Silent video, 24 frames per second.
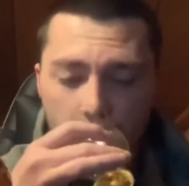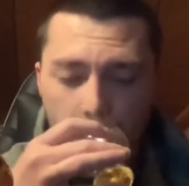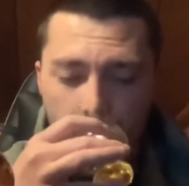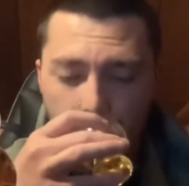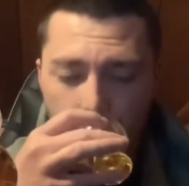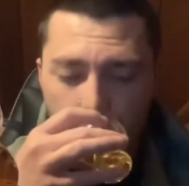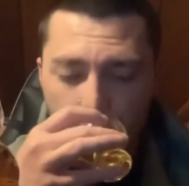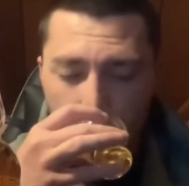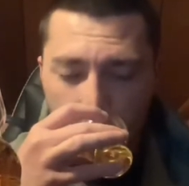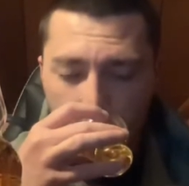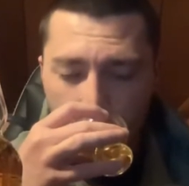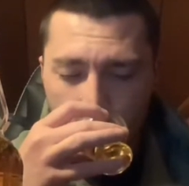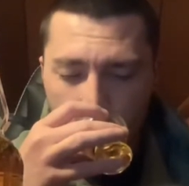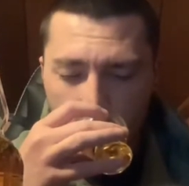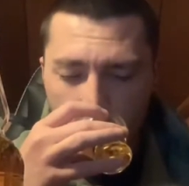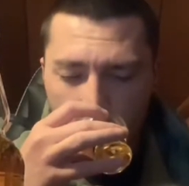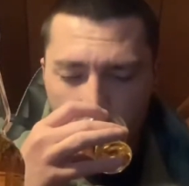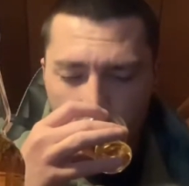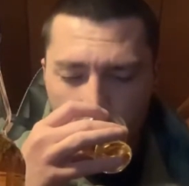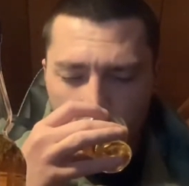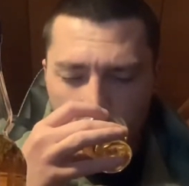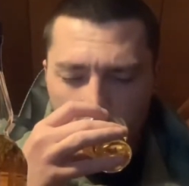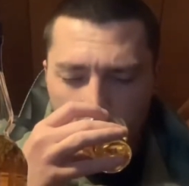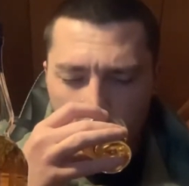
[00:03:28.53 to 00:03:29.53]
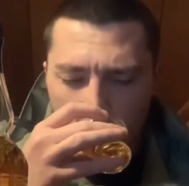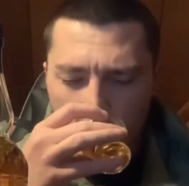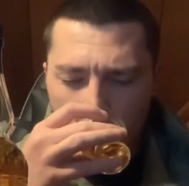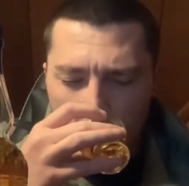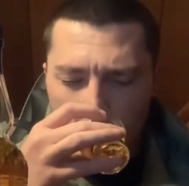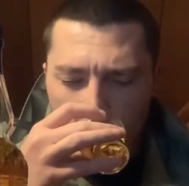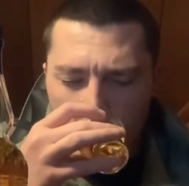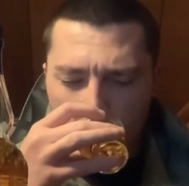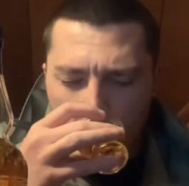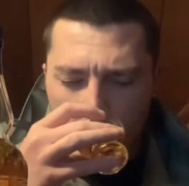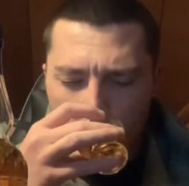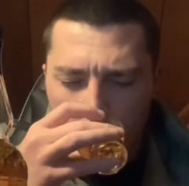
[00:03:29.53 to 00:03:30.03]

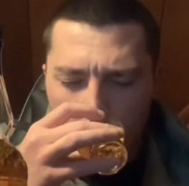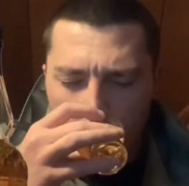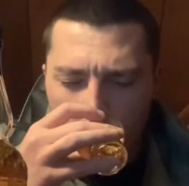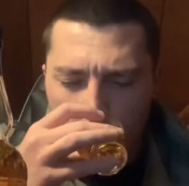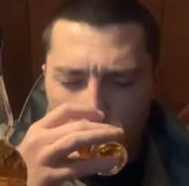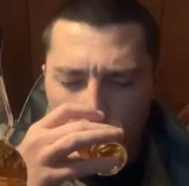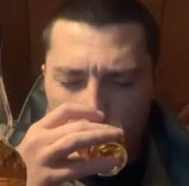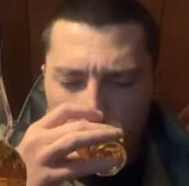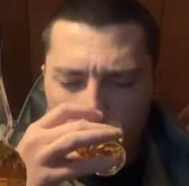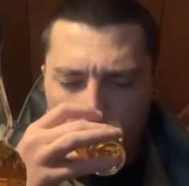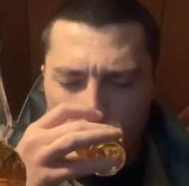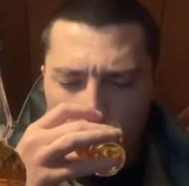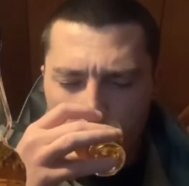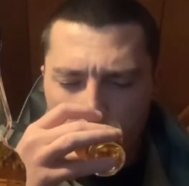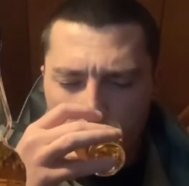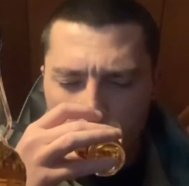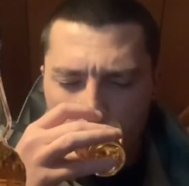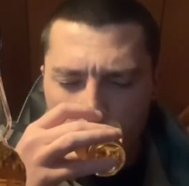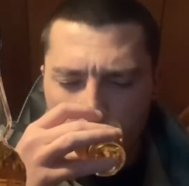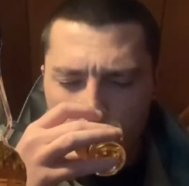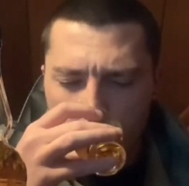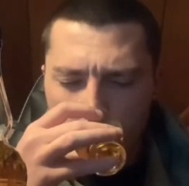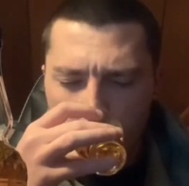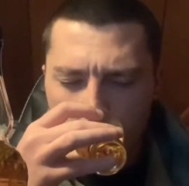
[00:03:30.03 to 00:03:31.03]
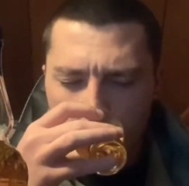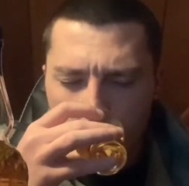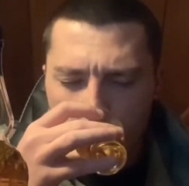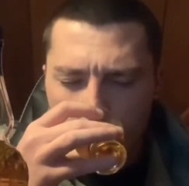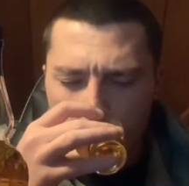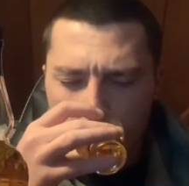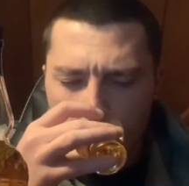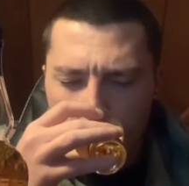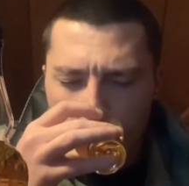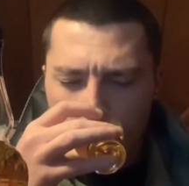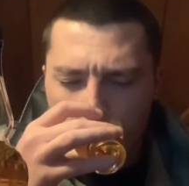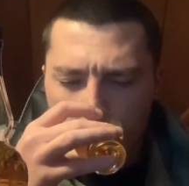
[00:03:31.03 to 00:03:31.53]

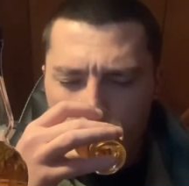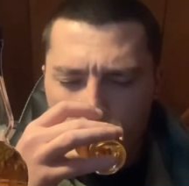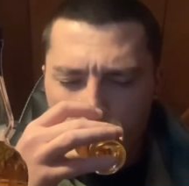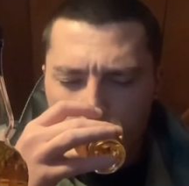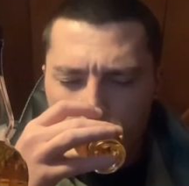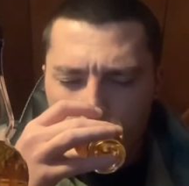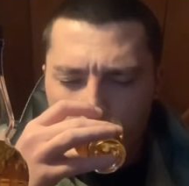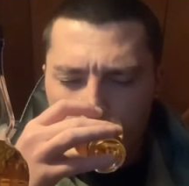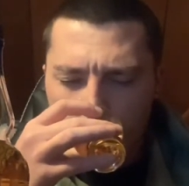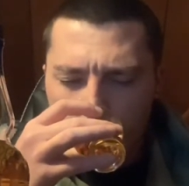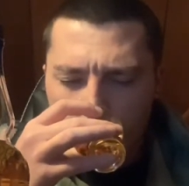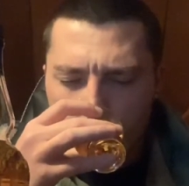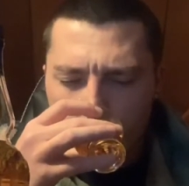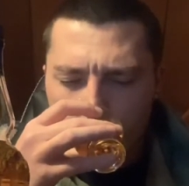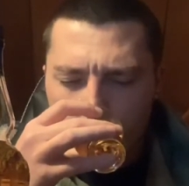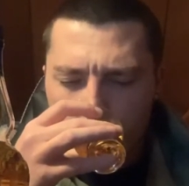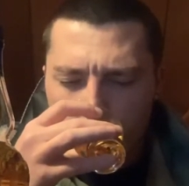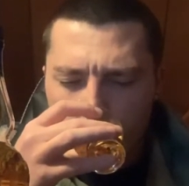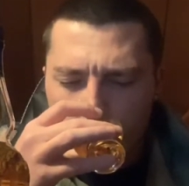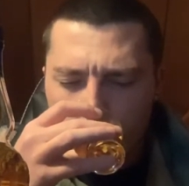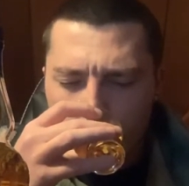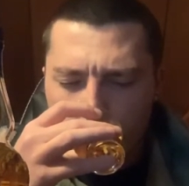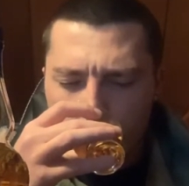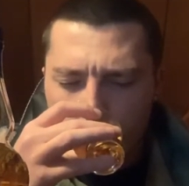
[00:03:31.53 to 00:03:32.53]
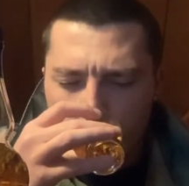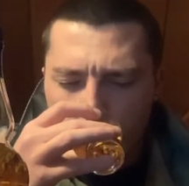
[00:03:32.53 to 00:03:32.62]
(no one is talking)